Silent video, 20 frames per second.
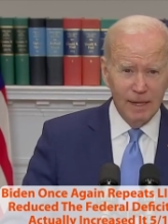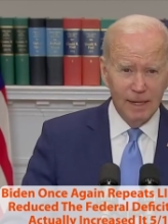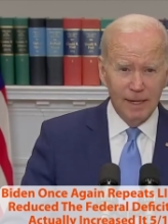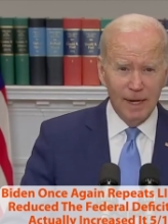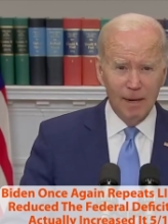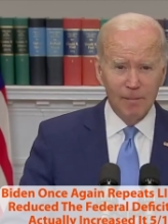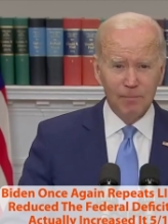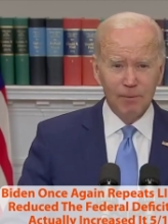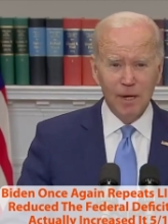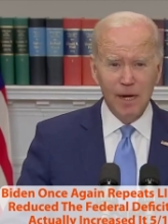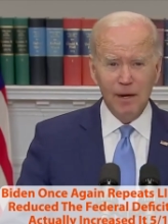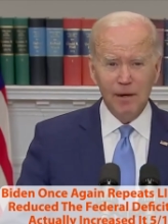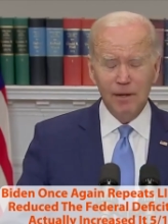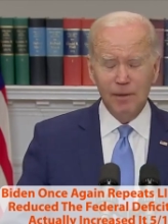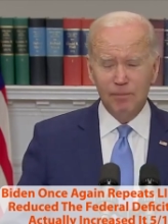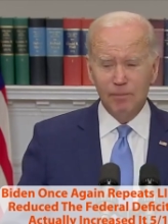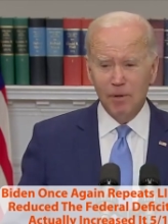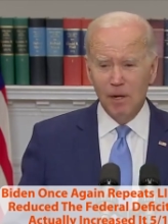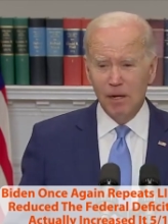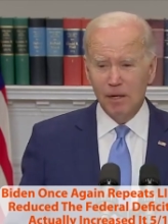And I'm proud of
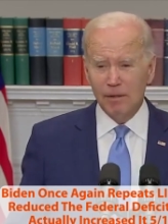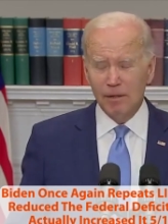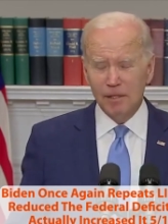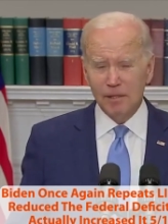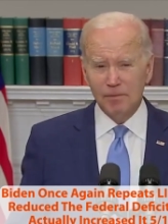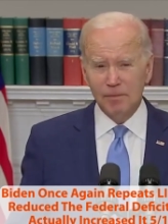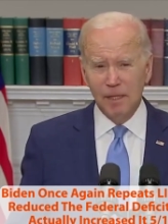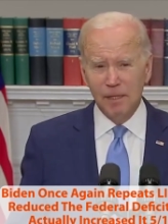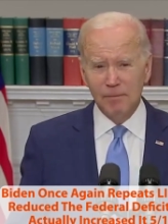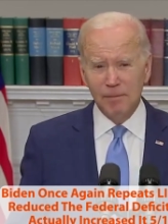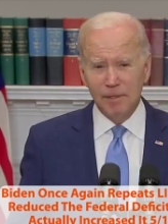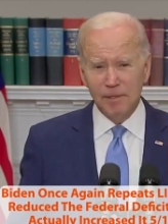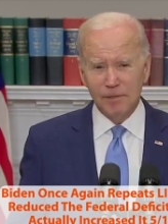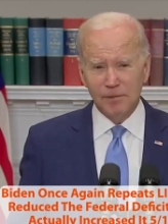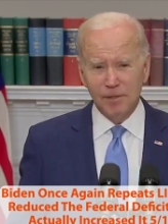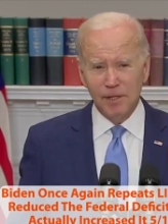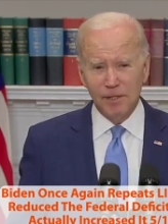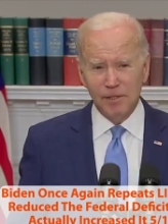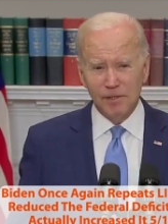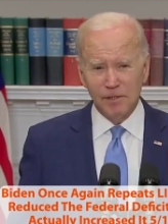the progress my
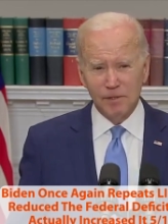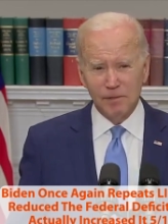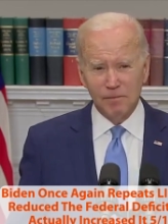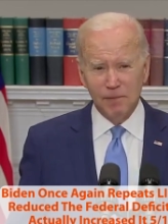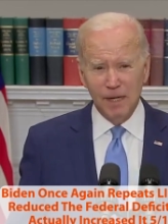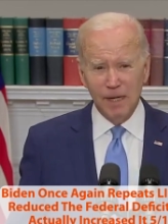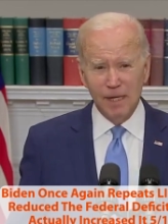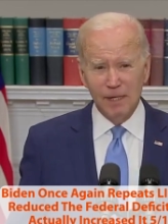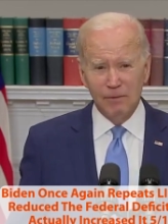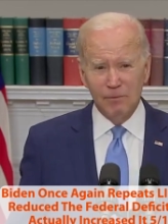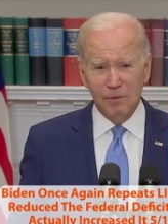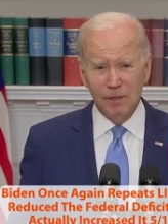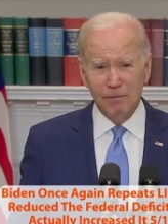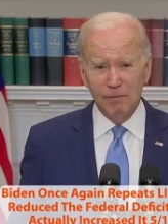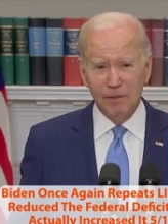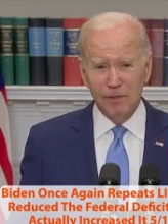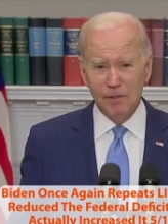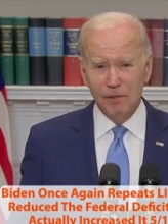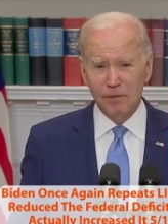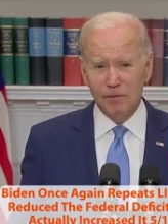administration has made. We've
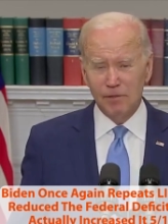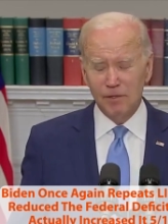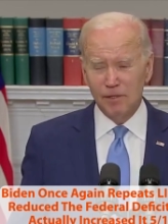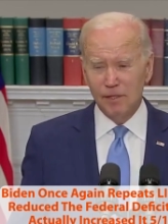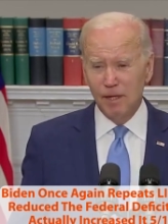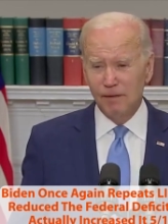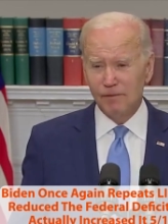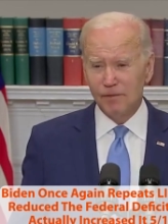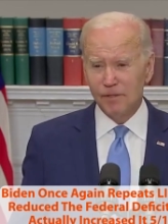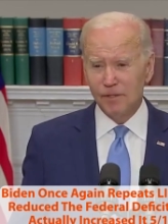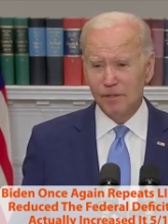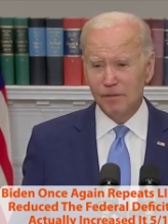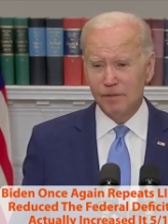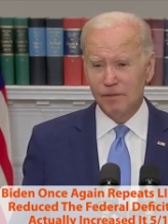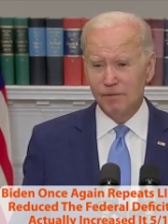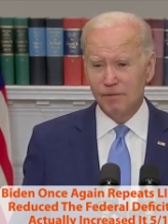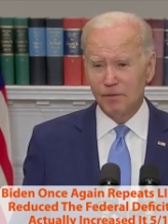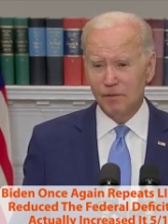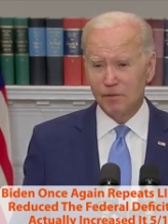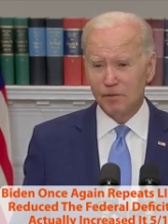reduced the deficit in
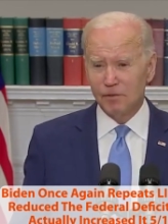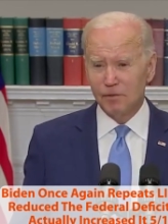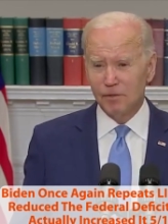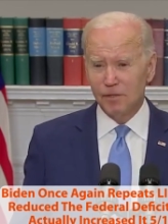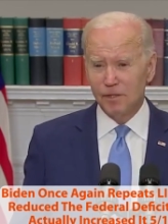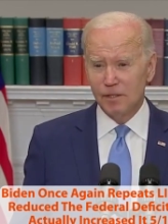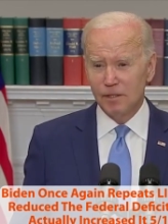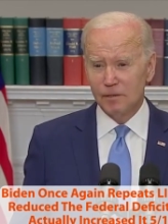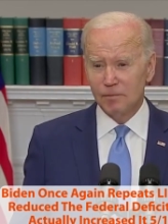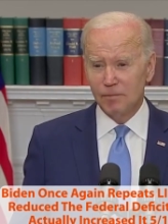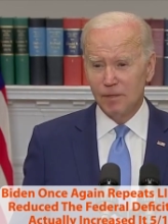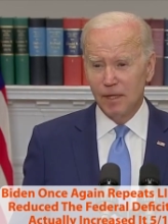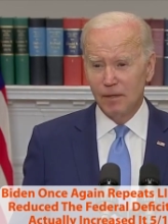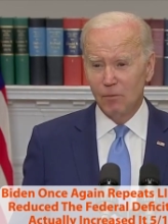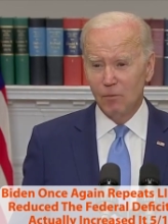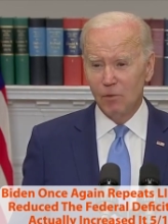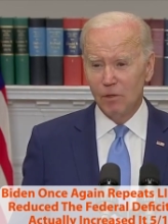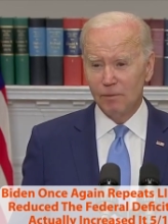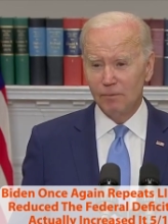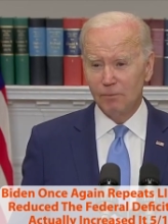the first two years by
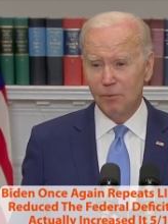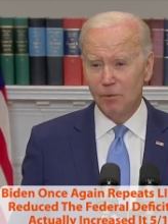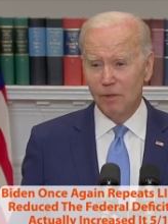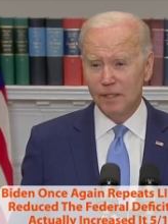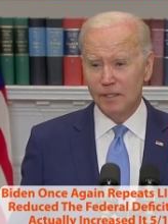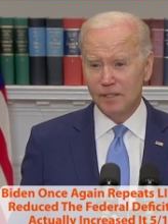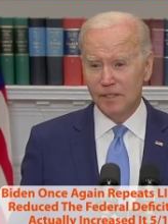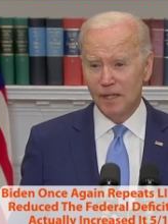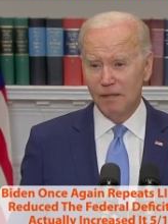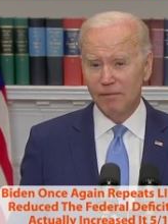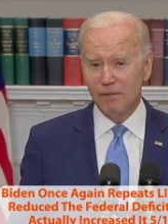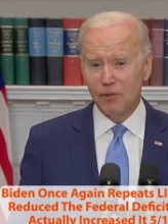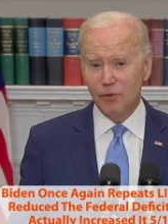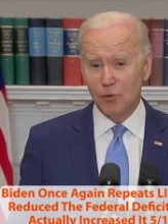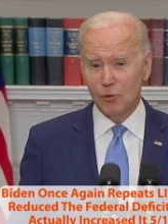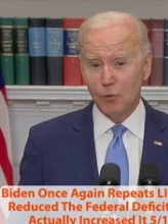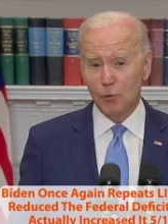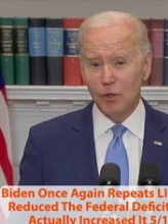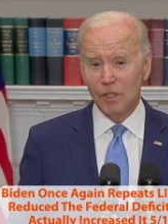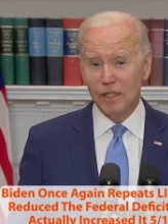one point
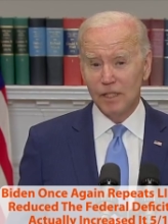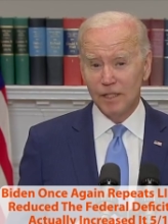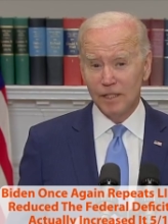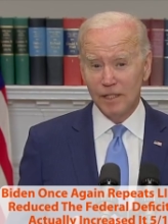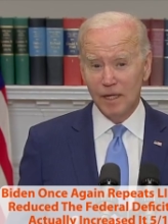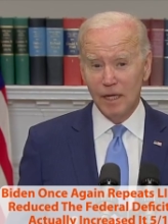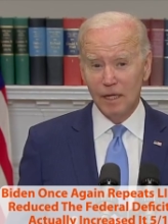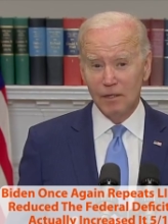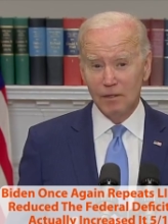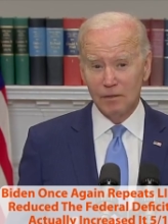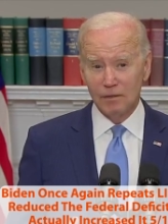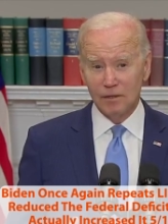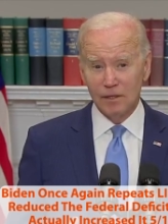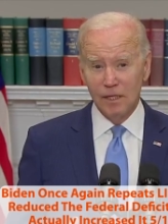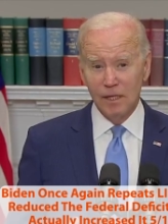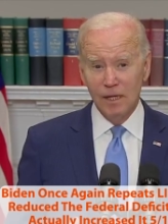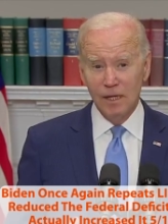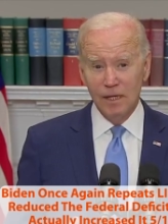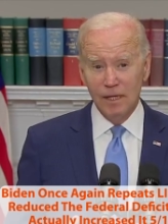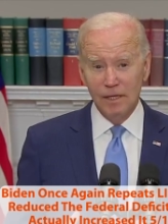seven trillion dollars
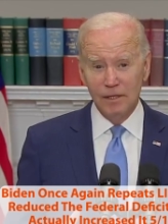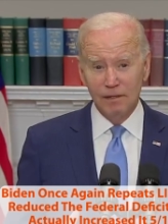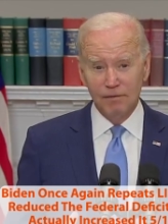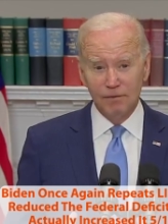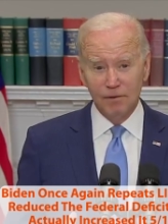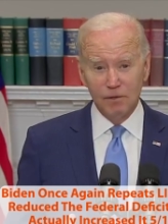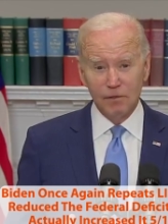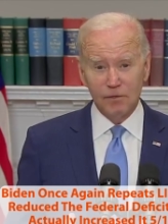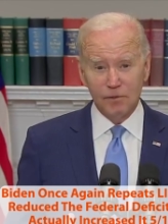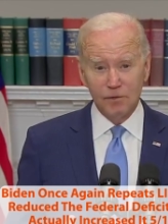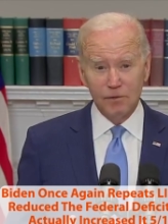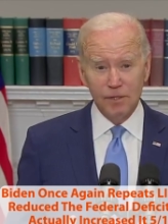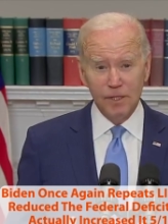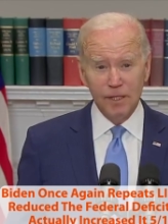in the first two